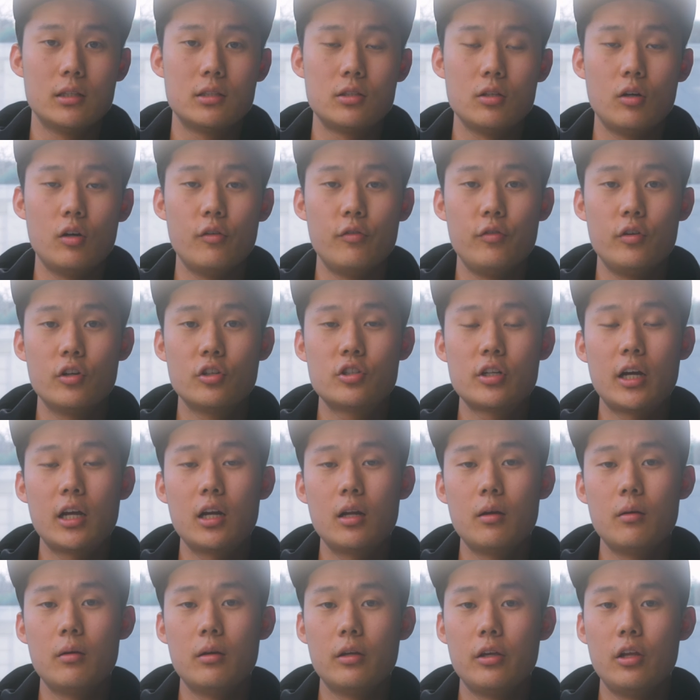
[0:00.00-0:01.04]
So if you're trying
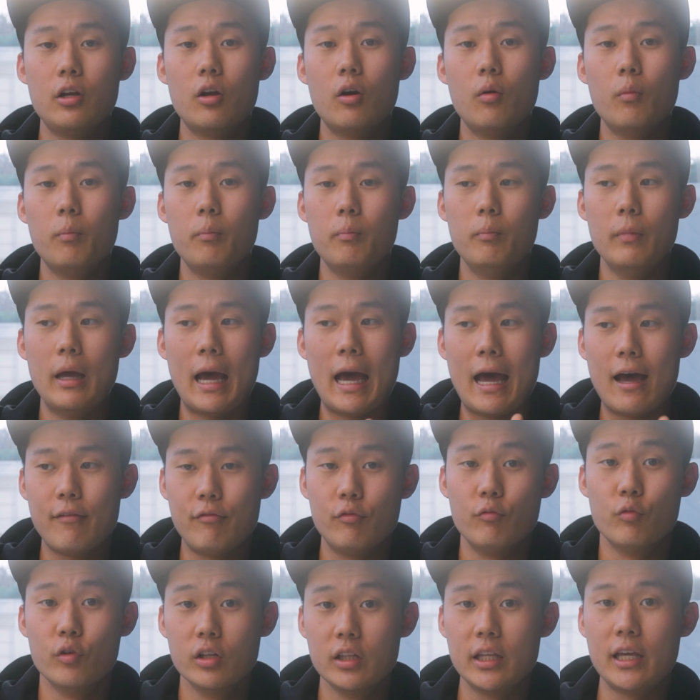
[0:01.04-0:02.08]
to,
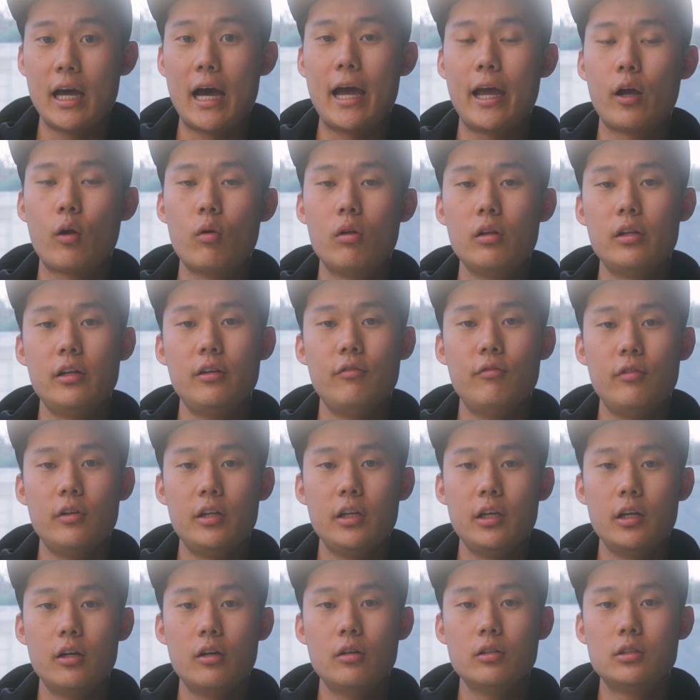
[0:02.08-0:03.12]
have really high quality
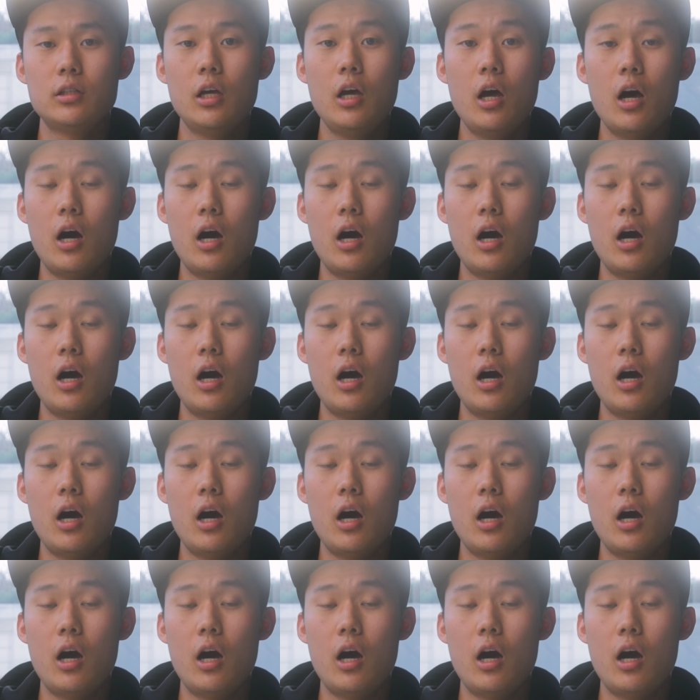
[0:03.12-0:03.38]
videos